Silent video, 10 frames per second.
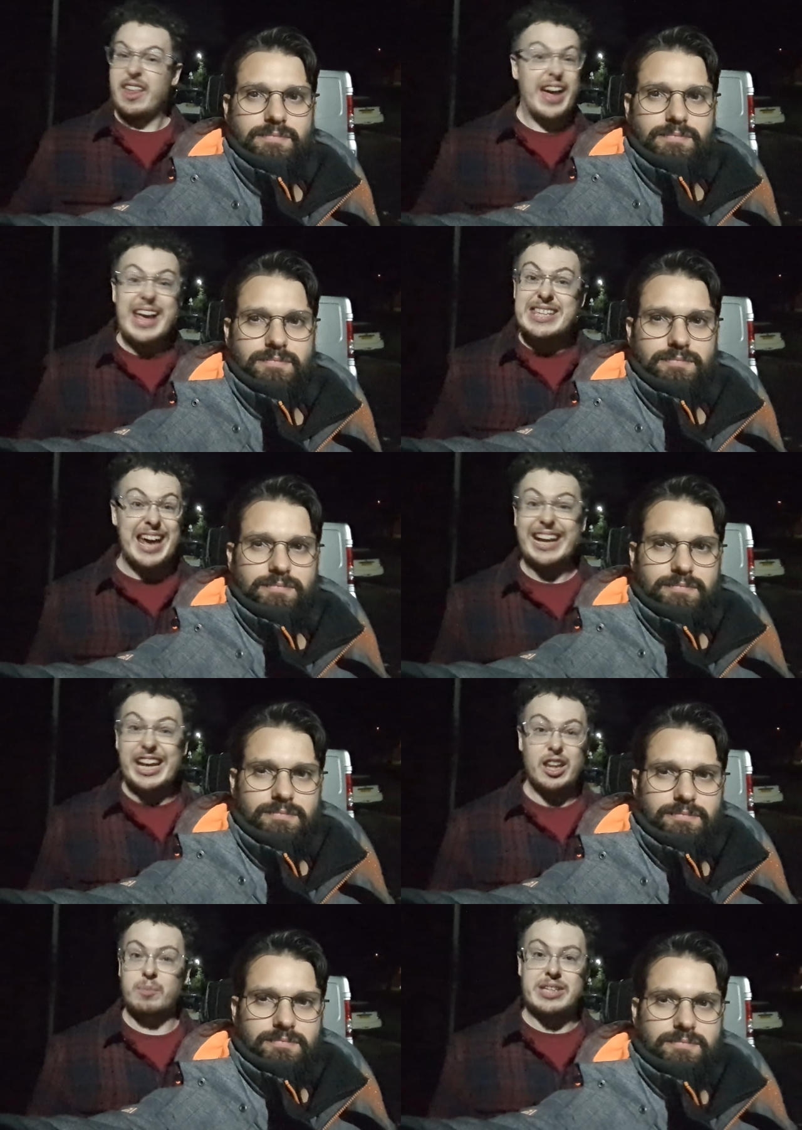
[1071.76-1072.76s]
Speaker 1: They're
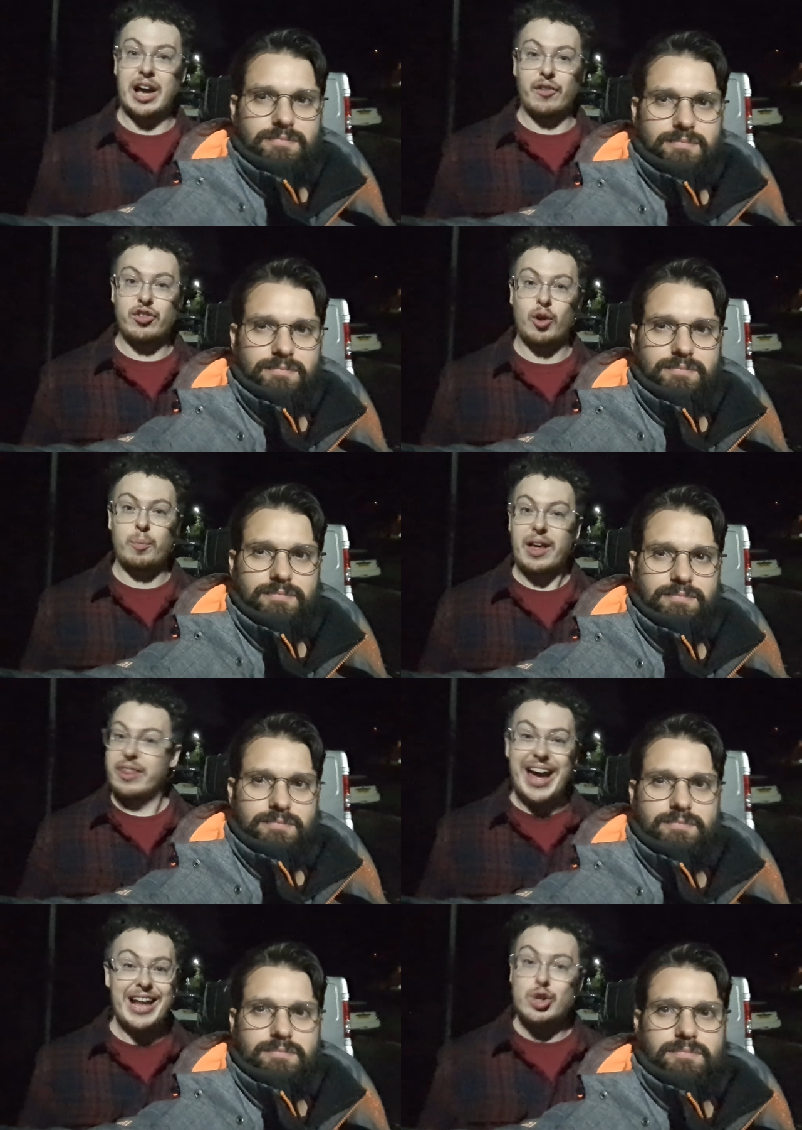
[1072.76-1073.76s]
psyching themselves up.
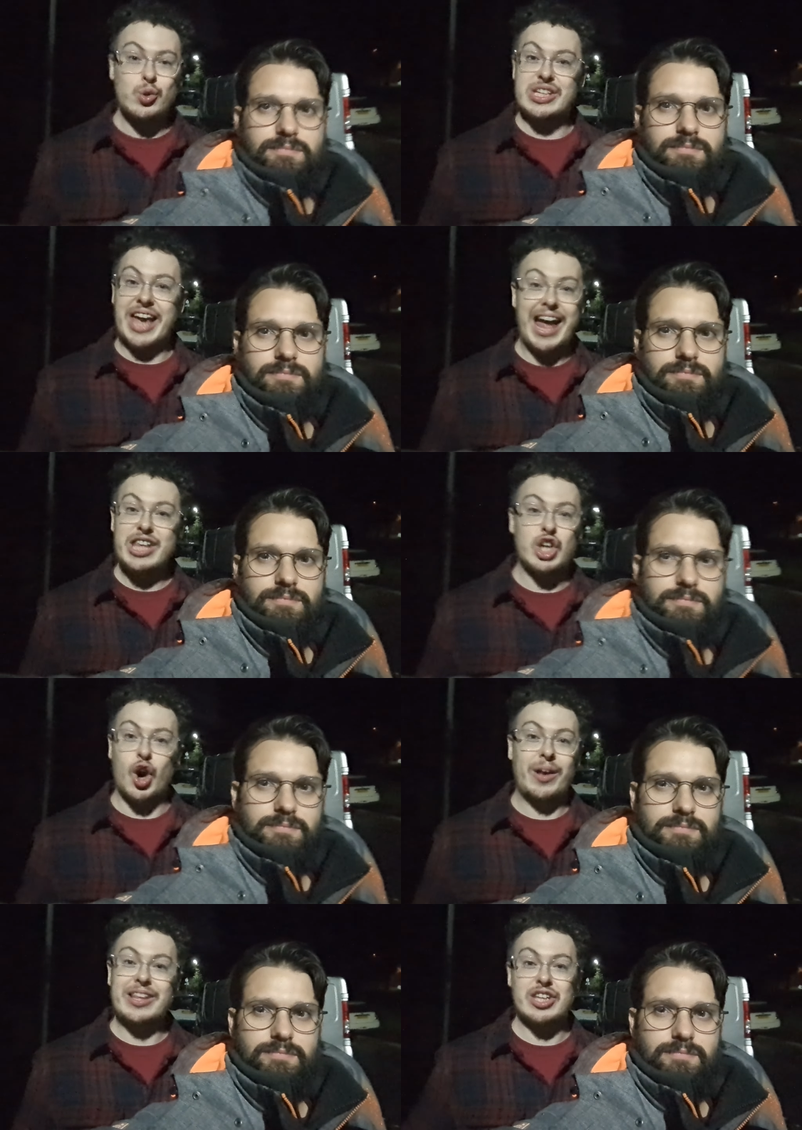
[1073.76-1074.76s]
They're too scared
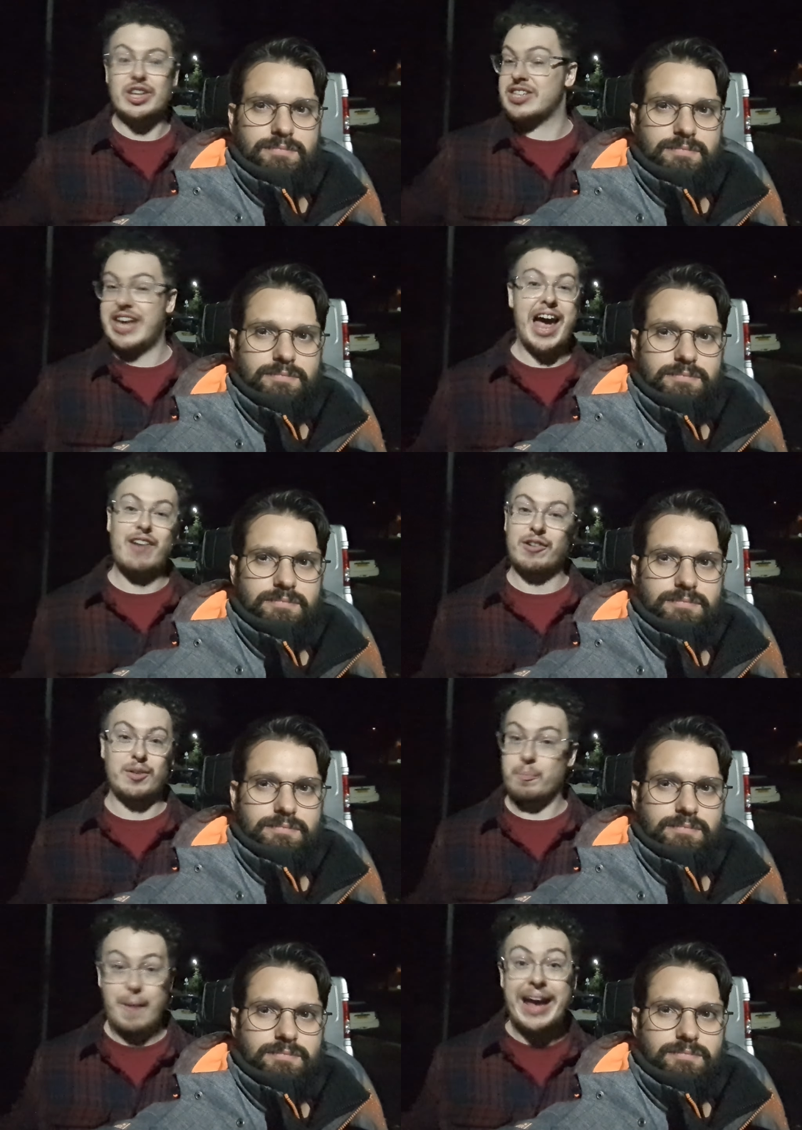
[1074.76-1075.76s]
to go into the
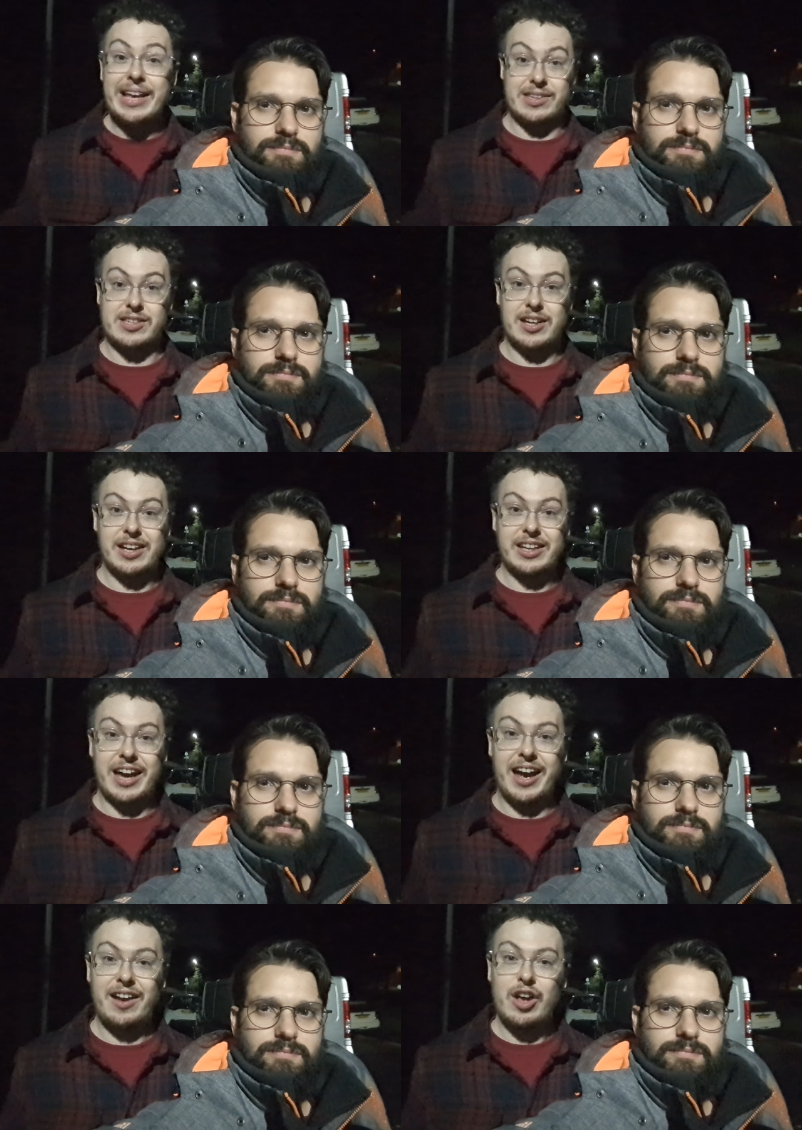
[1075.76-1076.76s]
scary maze.
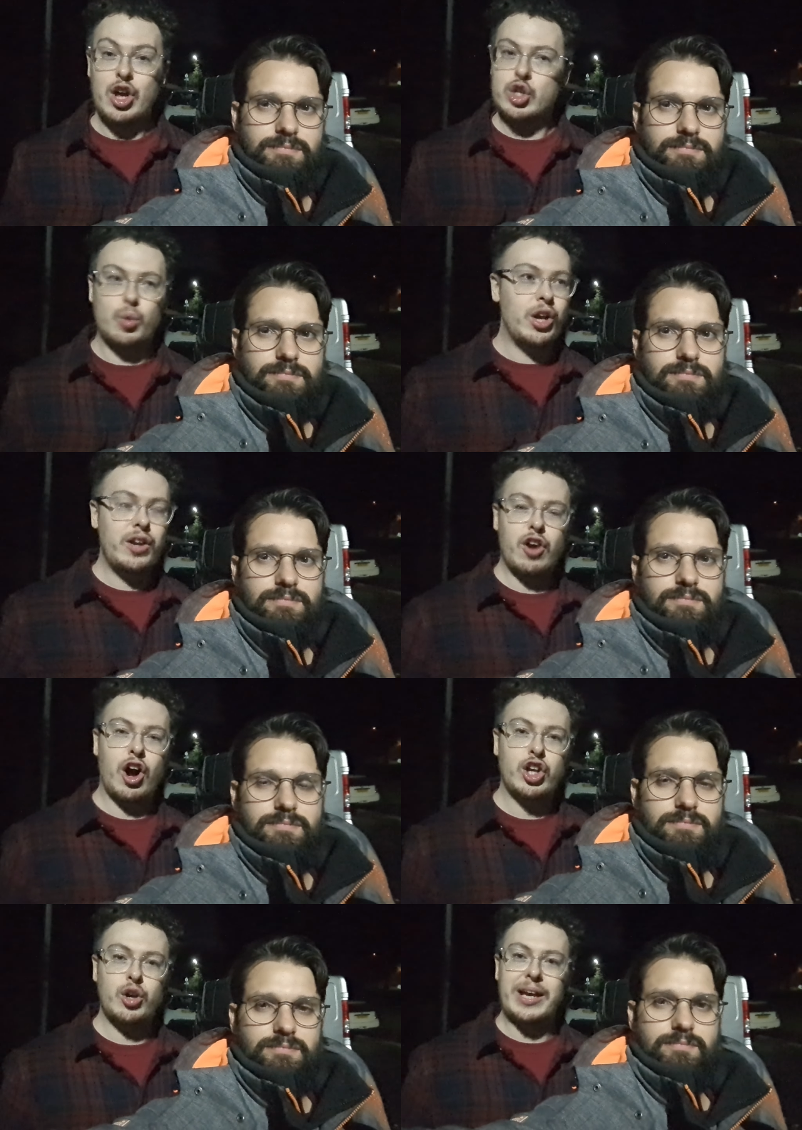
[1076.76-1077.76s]
Yeah? So what
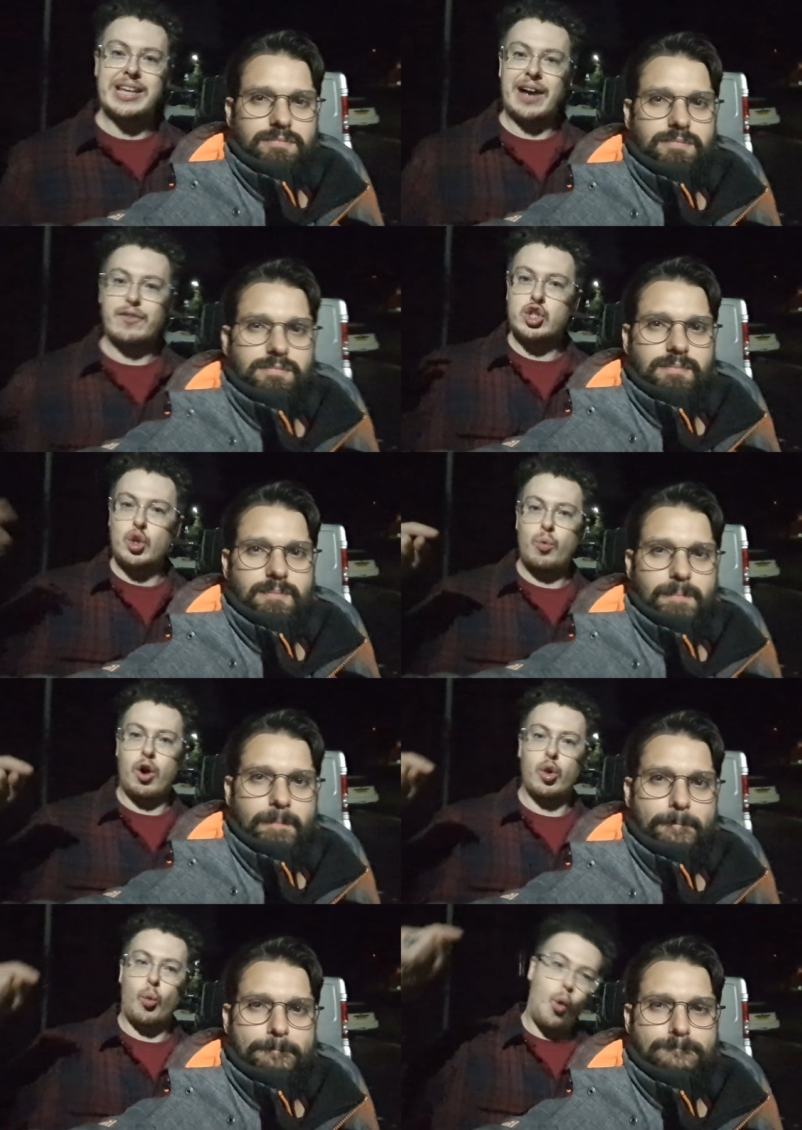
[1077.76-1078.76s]
you've got to do is have
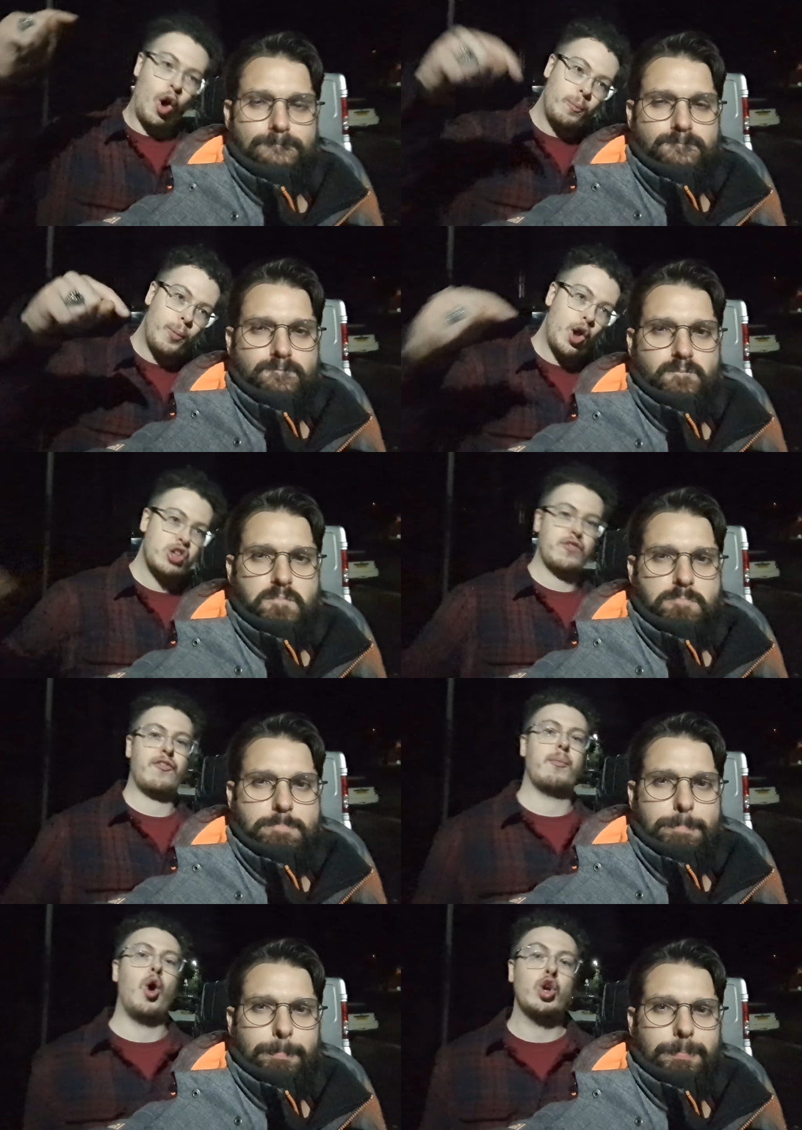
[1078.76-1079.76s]
someone, one
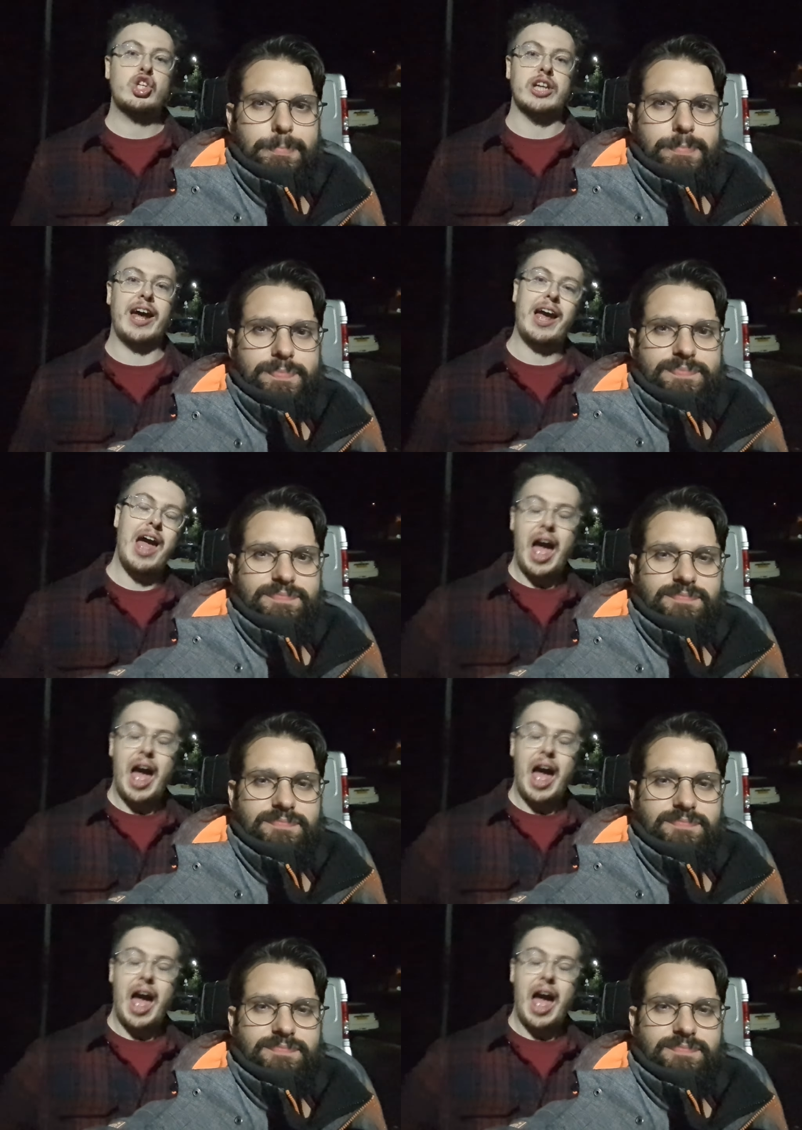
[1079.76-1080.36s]
person from Hush Net